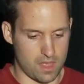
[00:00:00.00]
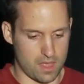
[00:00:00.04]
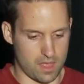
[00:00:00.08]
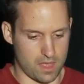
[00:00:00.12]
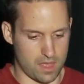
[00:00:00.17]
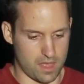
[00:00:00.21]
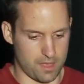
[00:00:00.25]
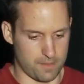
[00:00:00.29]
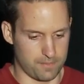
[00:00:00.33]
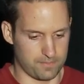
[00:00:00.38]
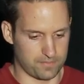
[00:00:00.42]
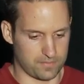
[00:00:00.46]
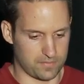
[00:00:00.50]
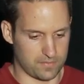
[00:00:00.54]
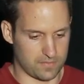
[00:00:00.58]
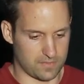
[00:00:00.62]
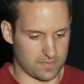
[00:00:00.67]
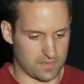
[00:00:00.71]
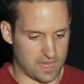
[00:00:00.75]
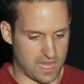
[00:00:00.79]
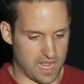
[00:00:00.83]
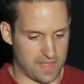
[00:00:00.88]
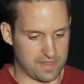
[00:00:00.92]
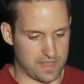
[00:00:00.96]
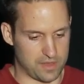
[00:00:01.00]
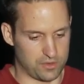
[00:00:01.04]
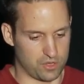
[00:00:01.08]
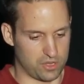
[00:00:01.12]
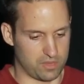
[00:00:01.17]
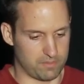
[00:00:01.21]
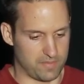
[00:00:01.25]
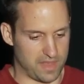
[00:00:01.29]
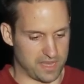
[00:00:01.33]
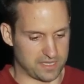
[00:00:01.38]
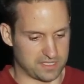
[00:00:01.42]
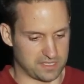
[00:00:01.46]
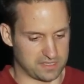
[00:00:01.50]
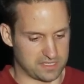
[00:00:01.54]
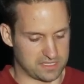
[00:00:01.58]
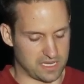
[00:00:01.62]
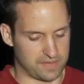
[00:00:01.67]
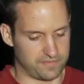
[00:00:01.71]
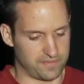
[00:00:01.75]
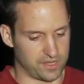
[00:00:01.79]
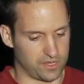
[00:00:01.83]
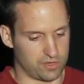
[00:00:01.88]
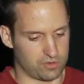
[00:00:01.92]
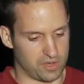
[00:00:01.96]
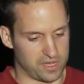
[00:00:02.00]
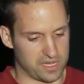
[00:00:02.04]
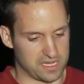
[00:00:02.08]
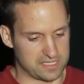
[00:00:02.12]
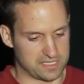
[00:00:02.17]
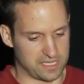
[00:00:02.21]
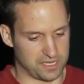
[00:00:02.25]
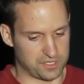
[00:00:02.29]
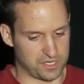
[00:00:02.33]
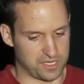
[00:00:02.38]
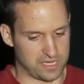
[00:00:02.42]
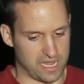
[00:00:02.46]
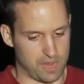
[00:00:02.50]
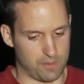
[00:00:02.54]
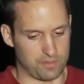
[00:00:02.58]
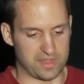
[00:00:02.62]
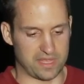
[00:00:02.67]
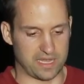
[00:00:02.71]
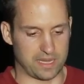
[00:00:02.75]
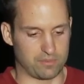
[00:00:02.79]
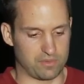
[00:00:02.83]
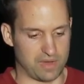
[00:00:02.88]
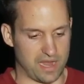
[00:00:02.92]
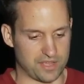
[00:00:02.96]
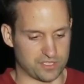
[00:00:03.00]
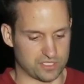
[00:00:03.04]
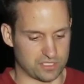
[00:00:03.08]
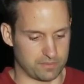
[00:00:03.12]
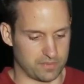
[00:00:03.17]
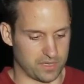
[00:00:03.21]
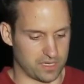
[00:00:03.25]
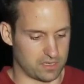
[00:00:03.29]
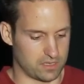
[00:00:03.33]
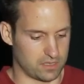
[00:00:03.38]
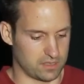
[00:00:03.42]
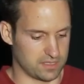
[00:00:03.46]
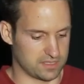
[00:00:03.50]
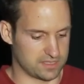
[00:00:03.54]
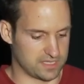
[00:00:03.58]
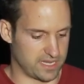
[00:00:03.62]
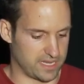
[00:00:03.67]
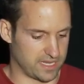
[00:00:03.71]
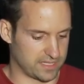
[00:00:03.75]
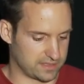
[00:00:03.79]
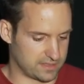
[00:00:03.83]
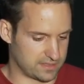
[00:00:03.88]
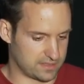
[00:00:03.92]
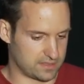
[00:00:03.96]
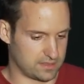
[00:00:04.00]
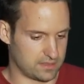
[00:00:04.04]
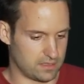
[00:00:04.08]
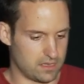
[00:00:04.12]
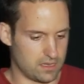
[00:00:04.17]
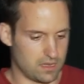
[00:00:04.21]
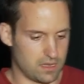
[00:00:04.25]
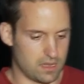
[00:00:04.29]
And then you can basically, stuff in green is things you can get with any browser because it's